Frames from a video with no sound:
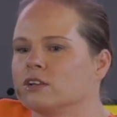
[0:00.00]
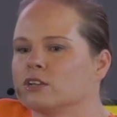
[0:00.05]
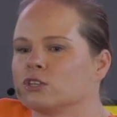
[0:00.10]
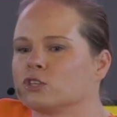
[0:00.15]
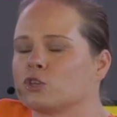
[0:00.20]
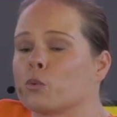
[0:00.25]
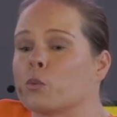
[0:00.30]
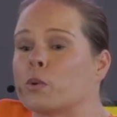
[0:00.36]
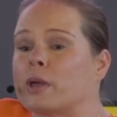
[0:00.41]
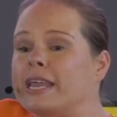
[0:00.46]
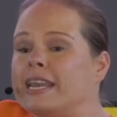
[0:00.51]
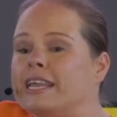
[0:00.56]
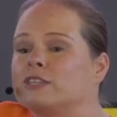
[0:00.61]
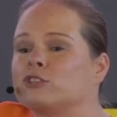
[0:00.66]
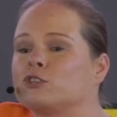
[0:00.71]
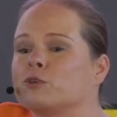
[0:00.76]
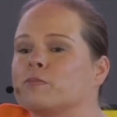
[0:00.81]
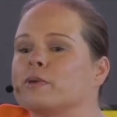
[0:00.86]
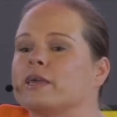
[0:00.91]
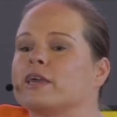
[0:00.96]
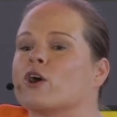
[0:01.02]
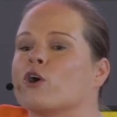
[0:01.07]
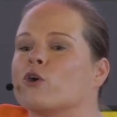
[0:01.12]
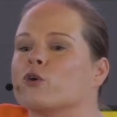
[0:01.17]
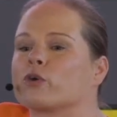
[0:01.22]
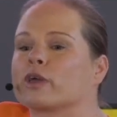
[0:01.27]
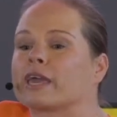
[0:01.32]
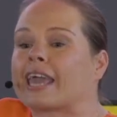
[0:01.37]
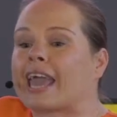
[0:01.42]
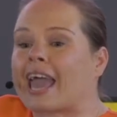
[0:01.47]
So we need to be
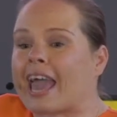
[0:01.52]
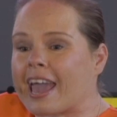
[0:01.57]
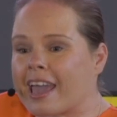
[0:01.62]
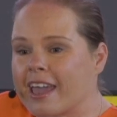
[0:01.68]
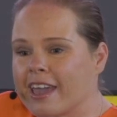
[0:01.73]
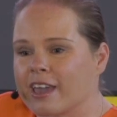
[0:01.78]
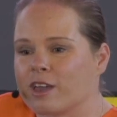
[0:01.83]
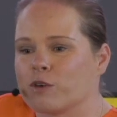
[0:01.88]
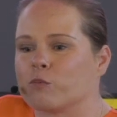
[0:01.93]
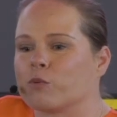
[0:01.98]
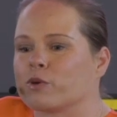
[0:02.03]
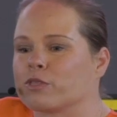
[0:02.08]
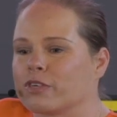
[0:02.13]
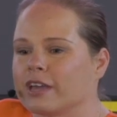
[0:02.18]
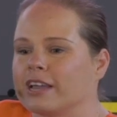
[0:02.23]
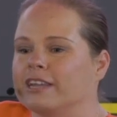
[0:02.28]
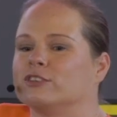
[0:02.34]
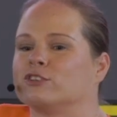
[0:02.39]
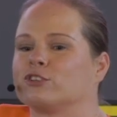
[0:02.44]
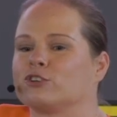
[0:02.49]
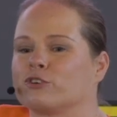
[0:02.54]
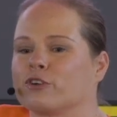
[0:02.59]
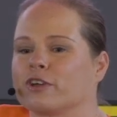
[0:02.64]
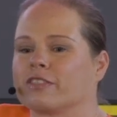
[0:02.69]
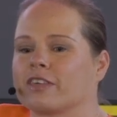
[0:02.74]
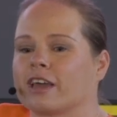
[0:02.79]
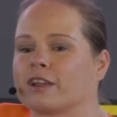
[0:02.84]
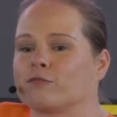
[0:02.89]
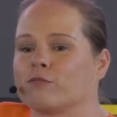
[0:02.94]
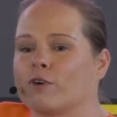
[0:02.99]
okay with
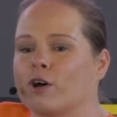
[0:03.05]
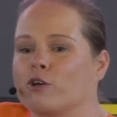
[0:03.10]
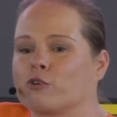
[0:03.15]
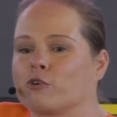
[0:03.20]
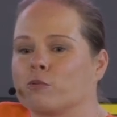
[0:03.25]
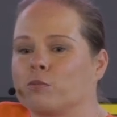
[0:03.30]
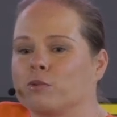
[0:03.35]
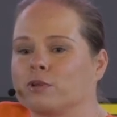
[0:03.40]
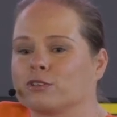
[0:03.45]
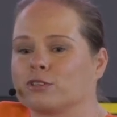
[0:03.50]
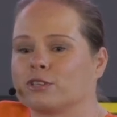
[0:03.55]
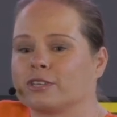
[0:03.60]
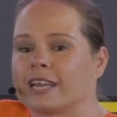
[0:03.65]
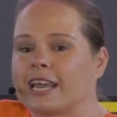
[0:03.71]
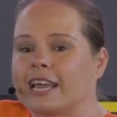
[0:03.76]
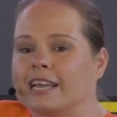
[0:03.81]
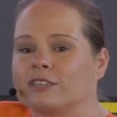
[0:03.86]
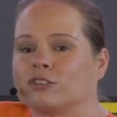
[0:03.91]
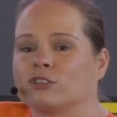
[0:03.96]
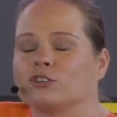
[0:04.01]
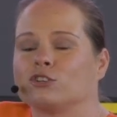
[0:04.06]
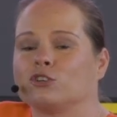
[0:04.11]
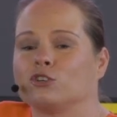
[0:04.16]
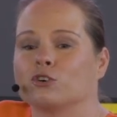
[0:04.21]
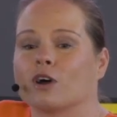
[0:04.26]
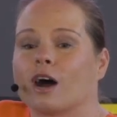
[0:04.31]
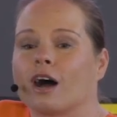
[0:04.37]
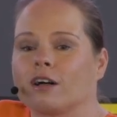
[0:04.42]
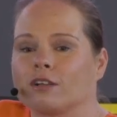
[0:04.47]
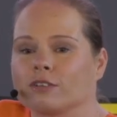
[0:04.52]
entering that vulnerable state
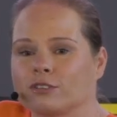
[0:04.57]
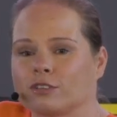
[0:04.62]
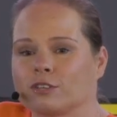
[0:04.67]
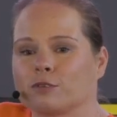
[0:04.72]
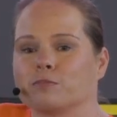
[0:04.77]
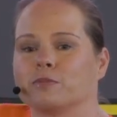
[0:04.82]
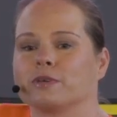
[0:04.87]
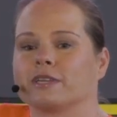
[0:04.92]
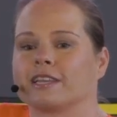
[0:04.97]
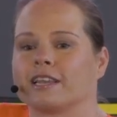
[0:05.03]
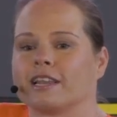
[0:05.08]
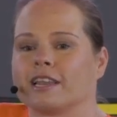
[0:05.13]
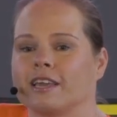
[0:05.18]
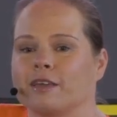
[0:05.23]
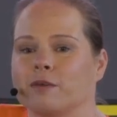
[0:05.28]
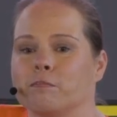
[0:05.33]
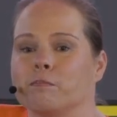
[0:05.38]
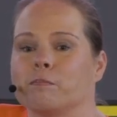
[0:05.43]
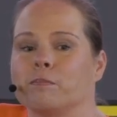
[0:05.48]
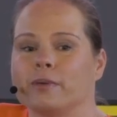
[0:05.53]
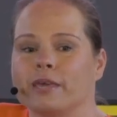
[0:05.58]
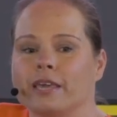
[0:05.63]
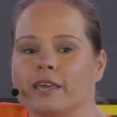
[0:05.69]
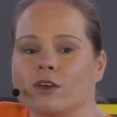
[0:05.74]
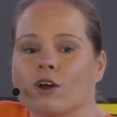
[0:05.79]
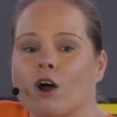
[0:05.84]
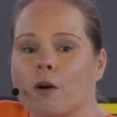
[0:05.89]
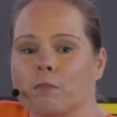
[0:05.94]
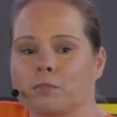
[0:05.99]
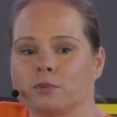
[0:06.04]
to ultimately
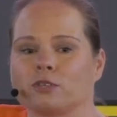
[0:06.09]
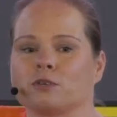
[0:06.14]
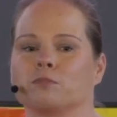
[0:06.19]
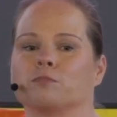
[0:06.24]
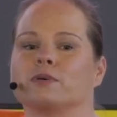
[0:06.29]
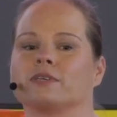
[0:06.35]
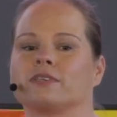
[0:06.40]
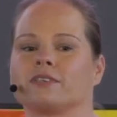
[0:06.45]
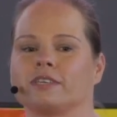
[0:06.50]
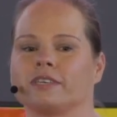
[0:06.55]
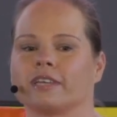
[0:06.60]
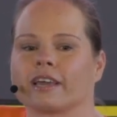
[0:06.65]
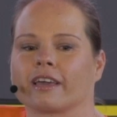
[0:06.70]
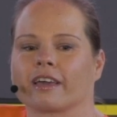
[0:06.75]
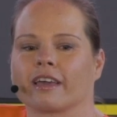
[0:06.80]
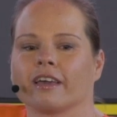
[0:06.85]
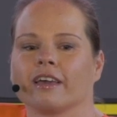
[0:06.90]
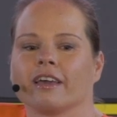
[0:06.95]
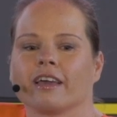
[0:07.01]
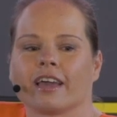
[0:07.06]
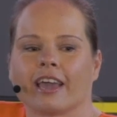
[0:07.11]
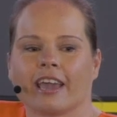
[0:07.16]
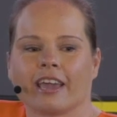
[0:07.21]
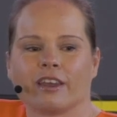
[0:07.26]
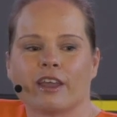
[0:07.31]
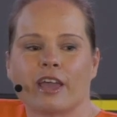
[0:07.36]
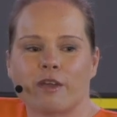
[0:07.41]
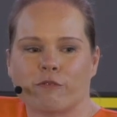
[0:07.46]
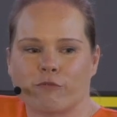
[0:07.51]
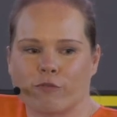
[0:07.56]
be optimistic
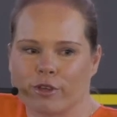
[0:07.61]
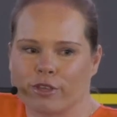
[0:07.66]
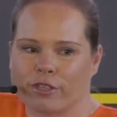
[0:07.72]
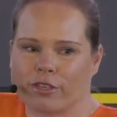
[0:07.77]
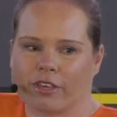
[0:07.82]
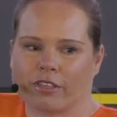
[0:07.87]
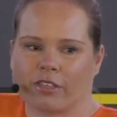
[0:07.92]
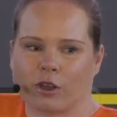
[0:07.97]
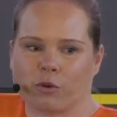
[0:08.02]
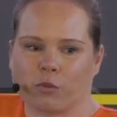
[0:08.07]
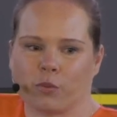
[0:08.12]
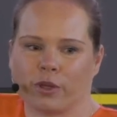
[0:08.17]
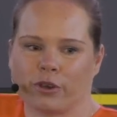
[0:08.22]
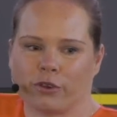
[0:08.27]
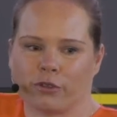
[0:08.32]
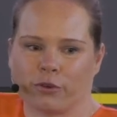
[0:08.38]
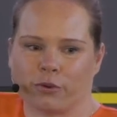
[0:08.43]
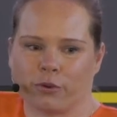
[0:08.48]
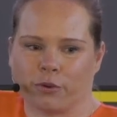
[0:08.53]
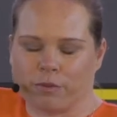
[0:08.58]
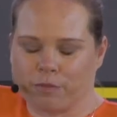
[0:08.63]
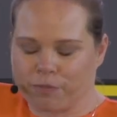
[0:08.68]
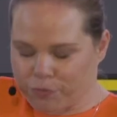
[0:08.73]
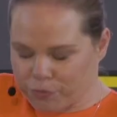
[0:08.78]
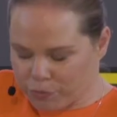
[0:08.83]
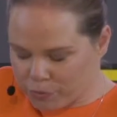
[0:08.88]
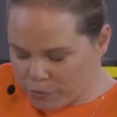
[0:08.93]
in everything that we do.